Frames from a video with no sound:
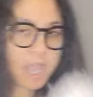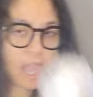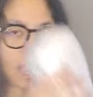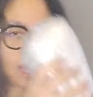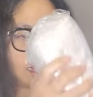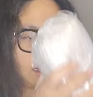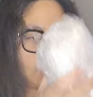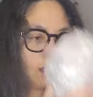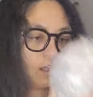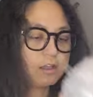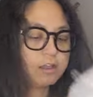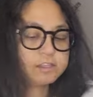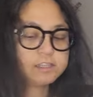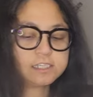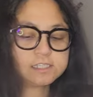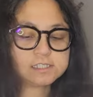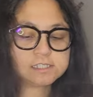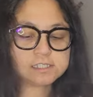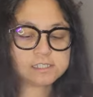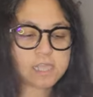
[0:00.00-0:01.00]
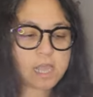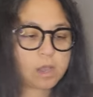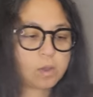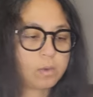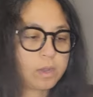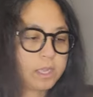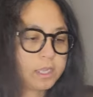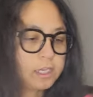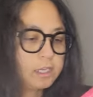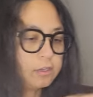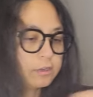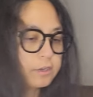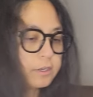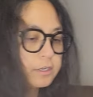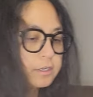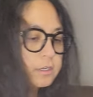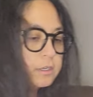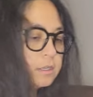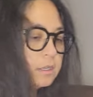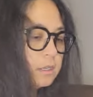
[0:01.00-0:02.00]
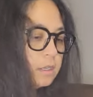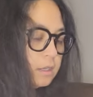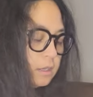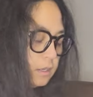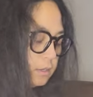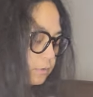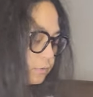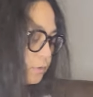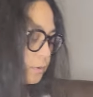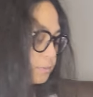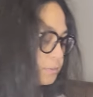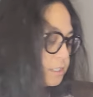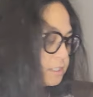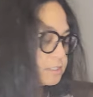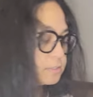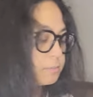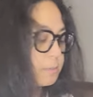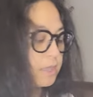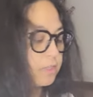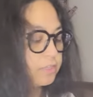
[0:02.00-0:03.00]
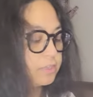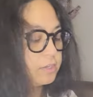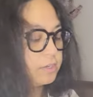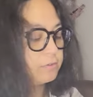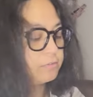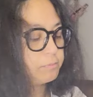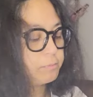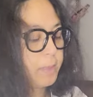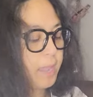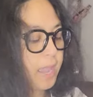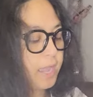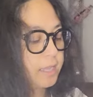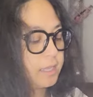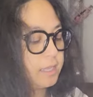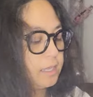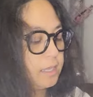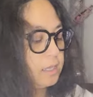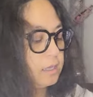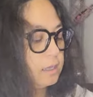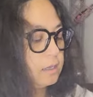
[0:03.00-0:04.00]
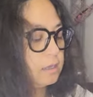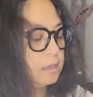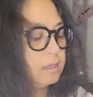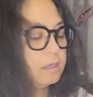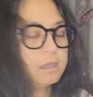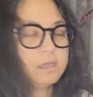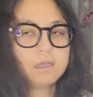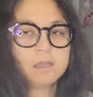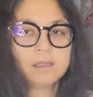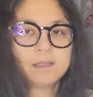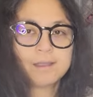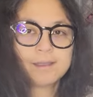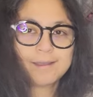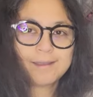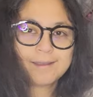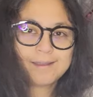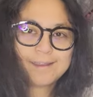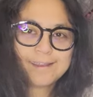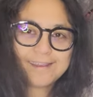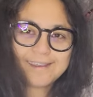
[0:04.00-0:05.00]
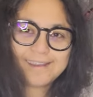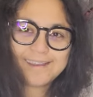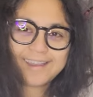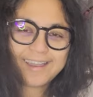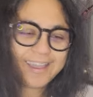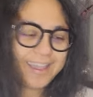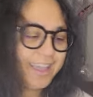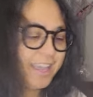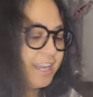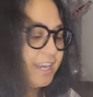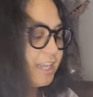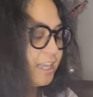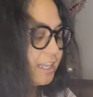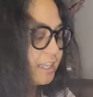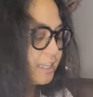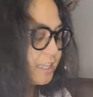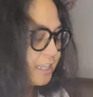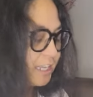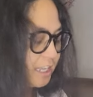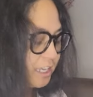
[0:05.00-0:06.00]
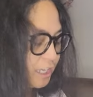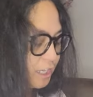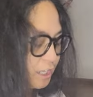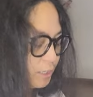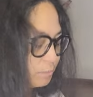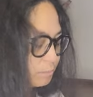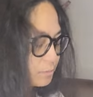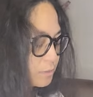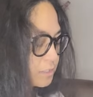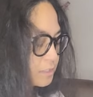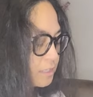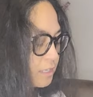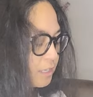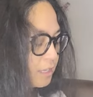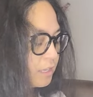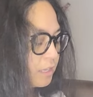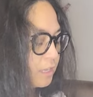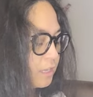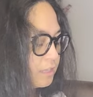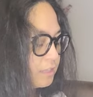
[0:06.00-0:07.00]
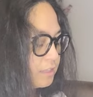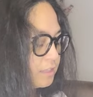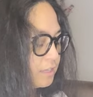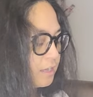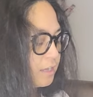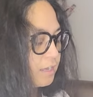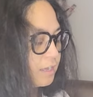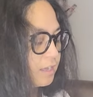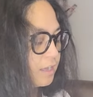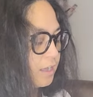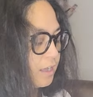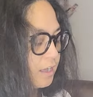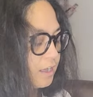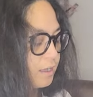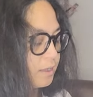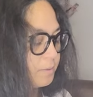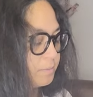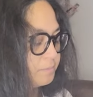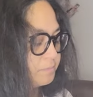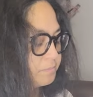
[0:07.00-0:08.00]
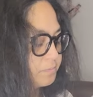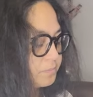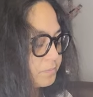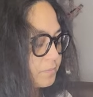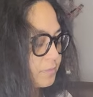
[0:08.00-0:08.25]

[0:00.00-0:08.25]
I love this is how I learned from this method of packing. And it keeps the um